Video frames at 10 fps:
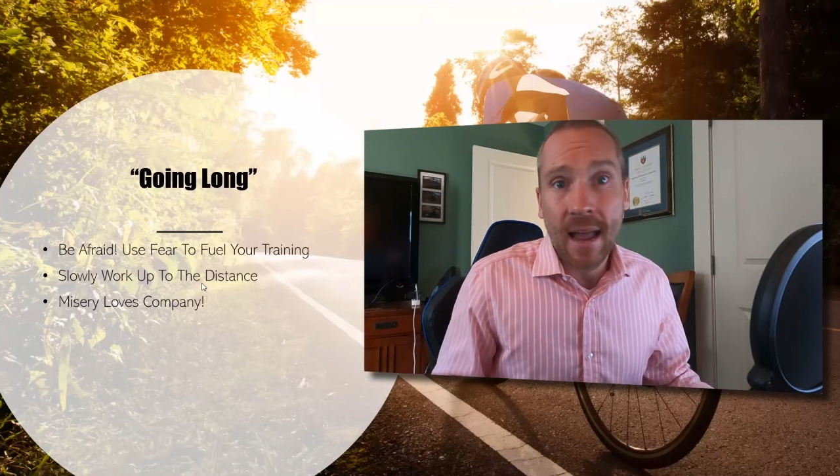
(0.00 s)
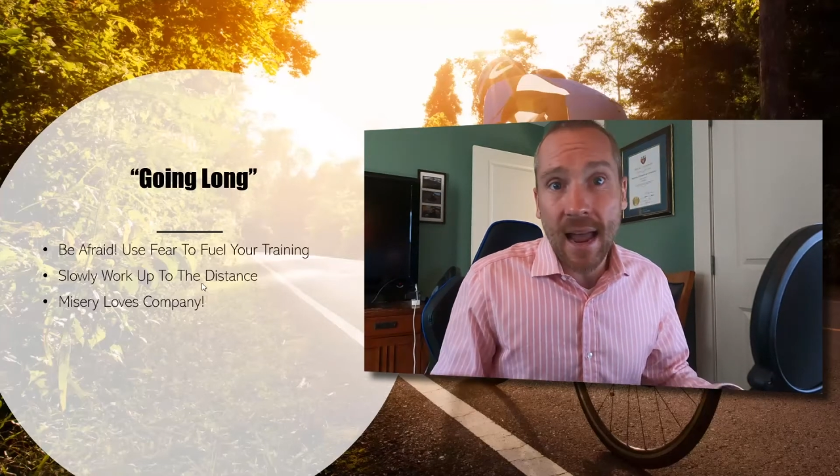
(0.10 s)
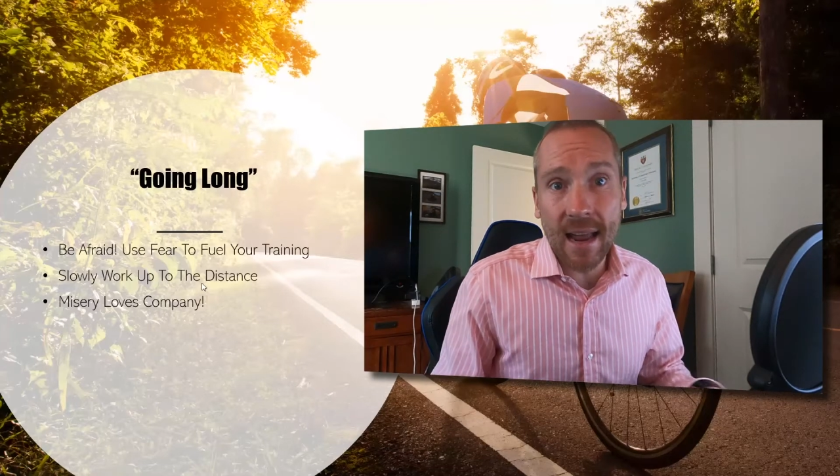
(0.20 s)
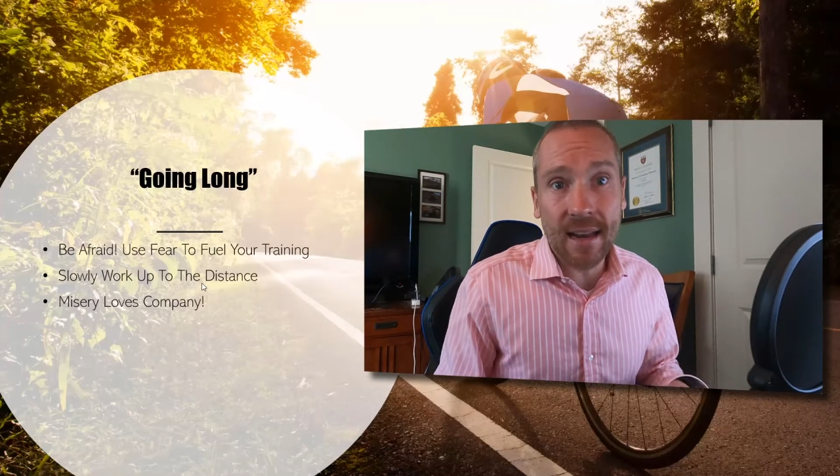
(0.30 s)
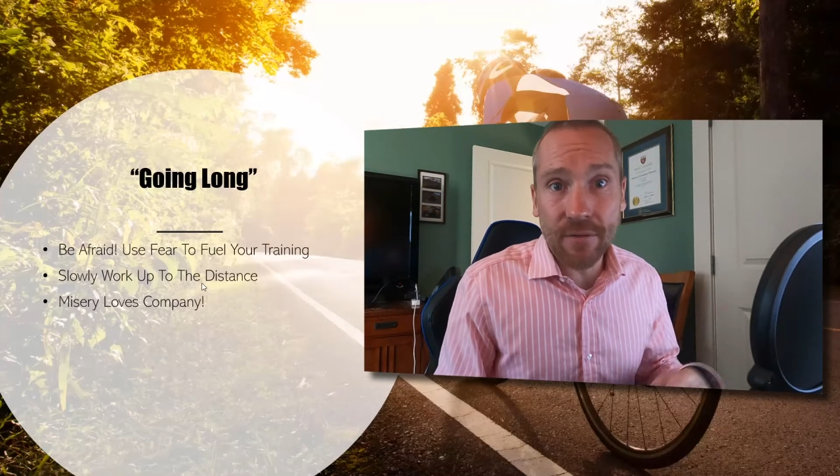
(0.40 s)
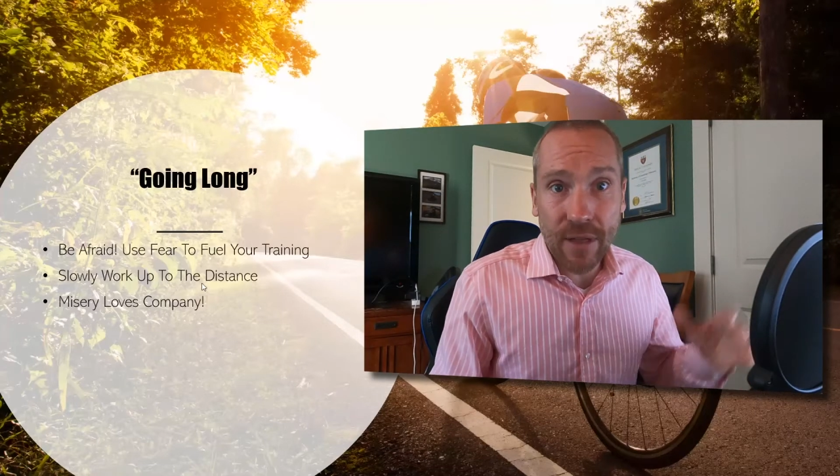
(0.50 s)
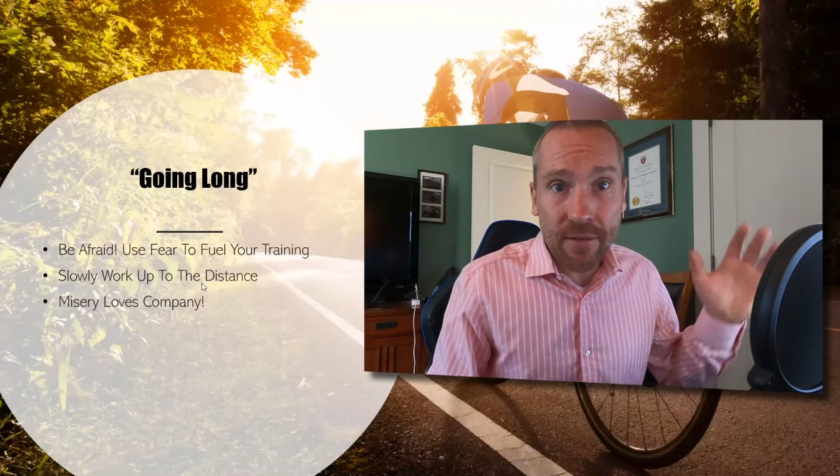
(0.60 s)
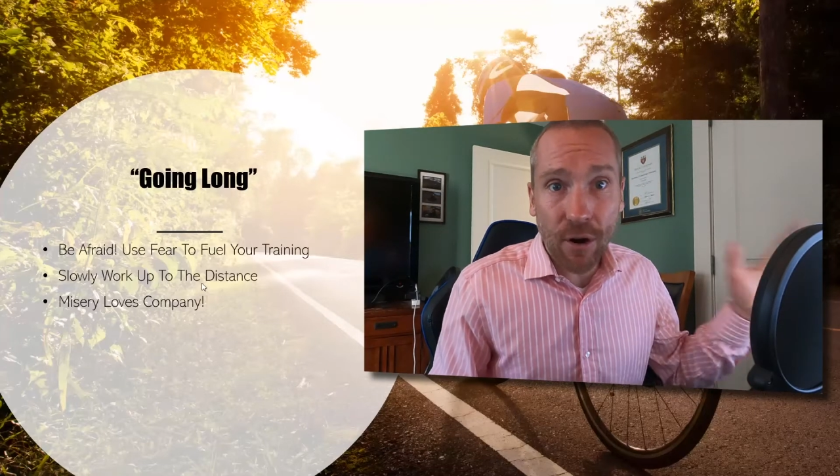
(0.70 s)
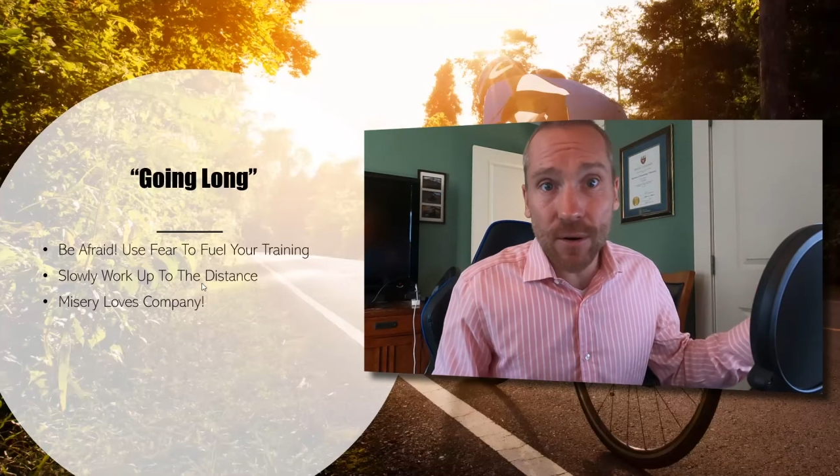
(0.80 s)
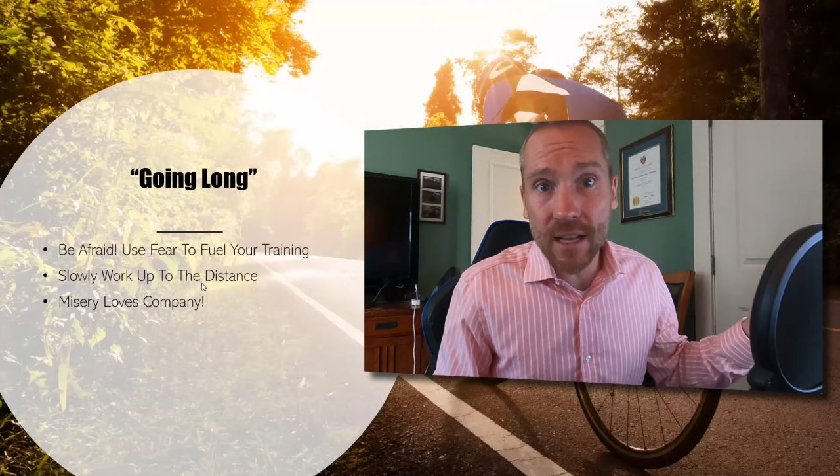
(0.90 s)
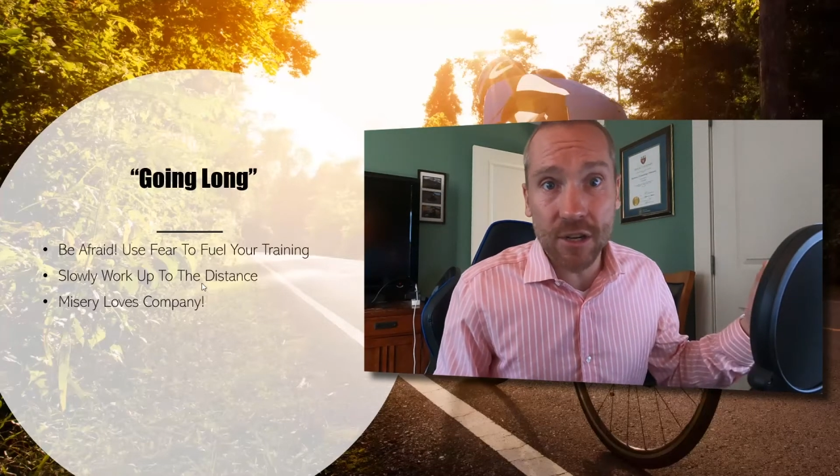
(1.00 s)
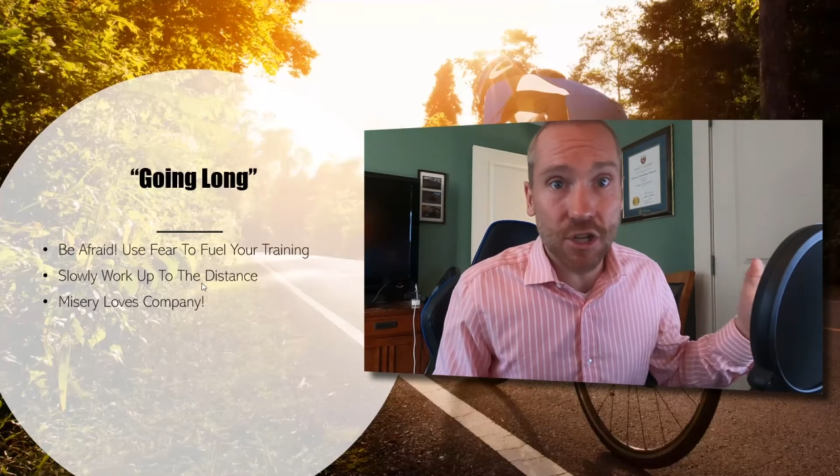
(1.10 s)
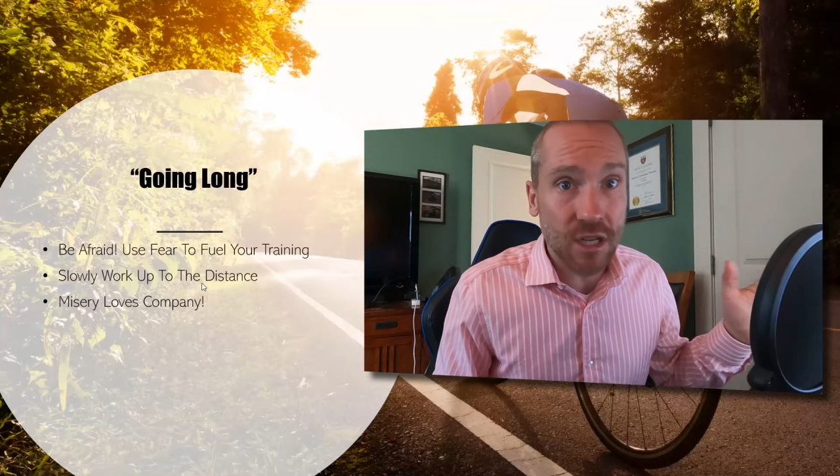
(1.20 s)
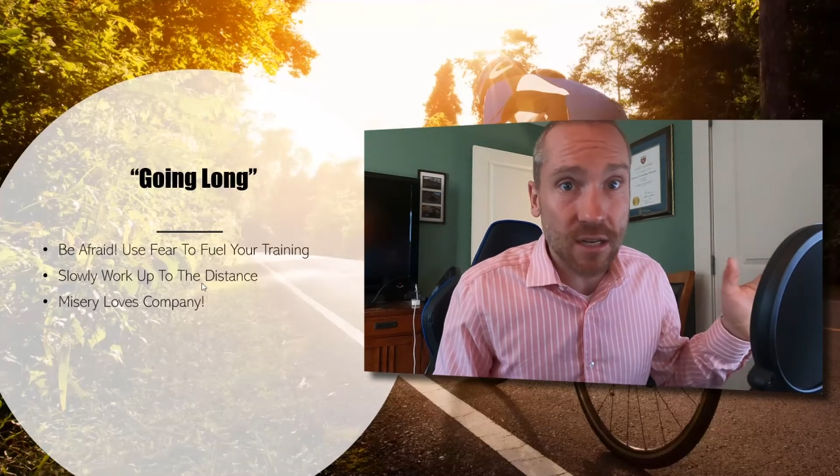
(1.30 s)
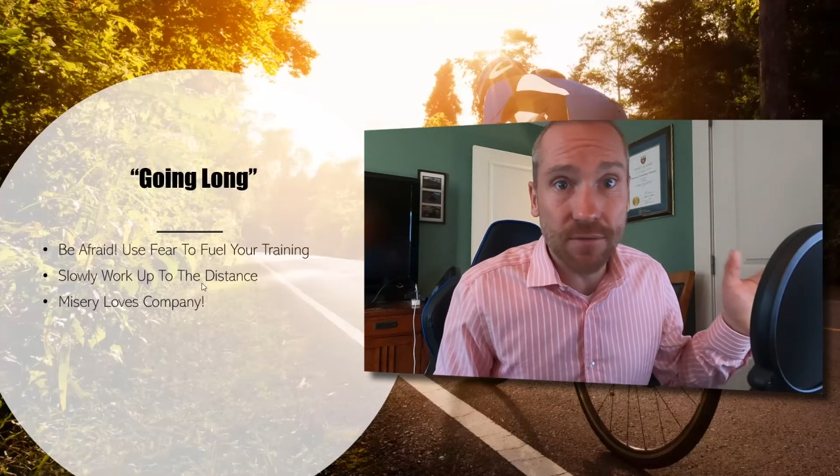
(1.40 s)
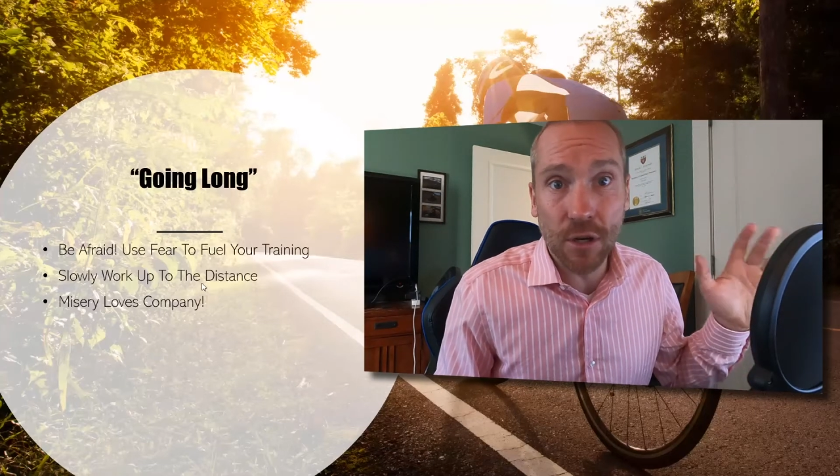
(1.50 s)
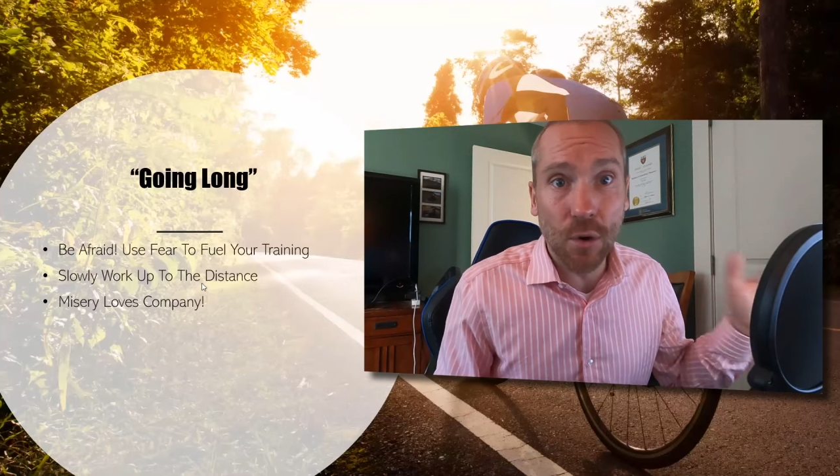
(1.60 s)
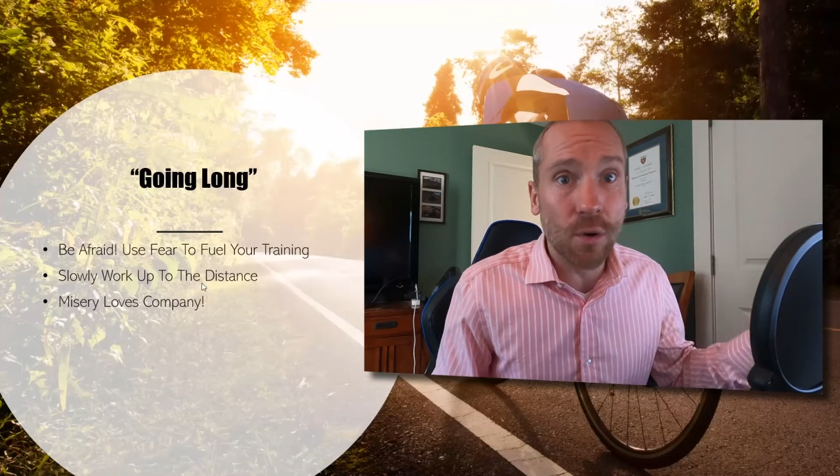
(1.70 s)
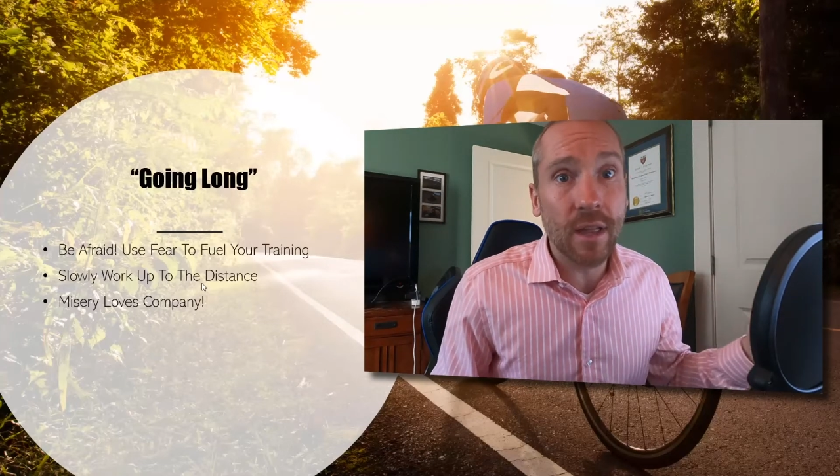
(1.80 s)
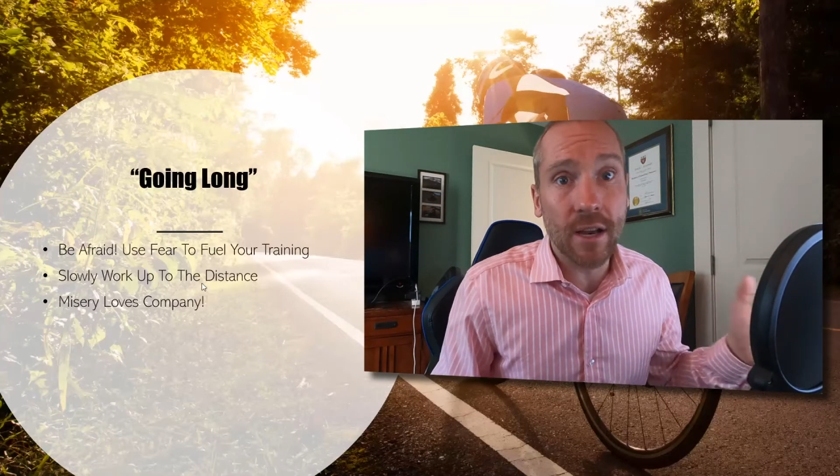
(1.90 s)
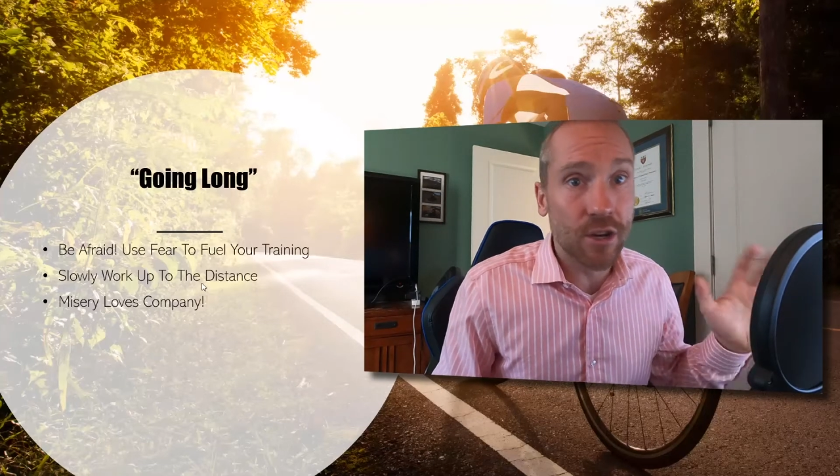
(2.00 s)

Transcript: And if they've already achieved the goal that